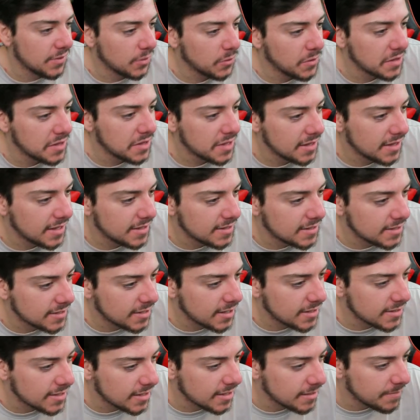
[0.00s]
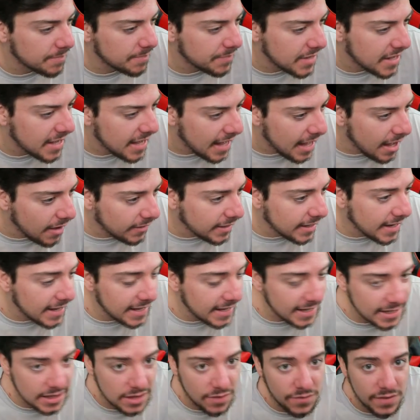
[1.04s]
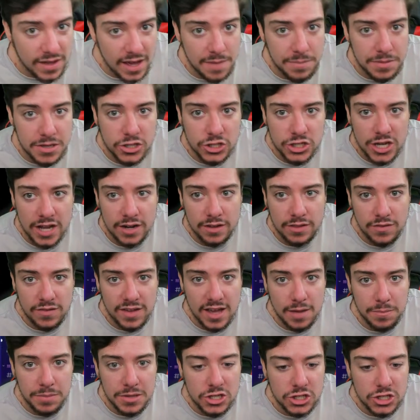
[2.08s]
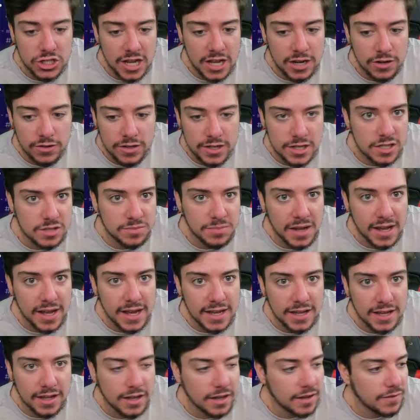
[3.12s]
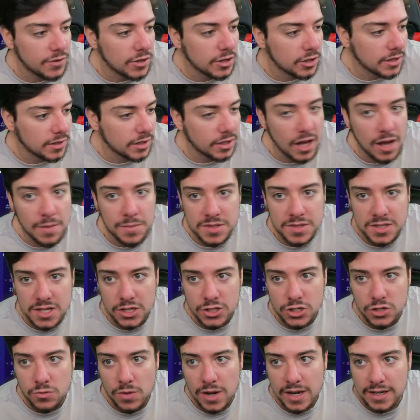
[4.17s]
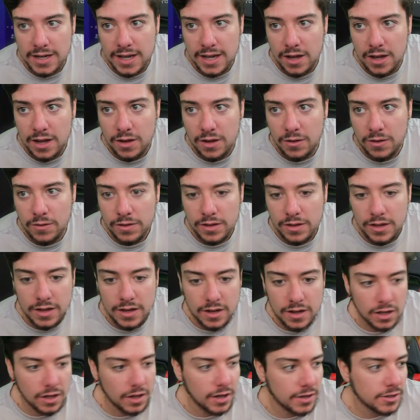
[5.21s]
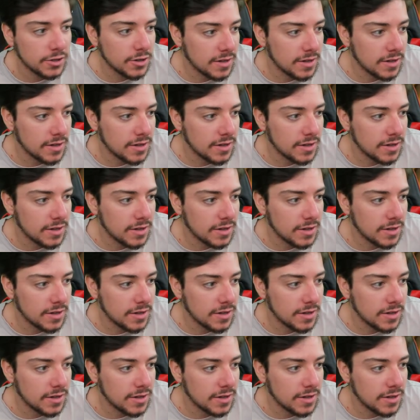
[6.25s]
with it. That's disgusting. How can I get the VIP channel? The VIP channel is by, if you look at the comment section right now, underneath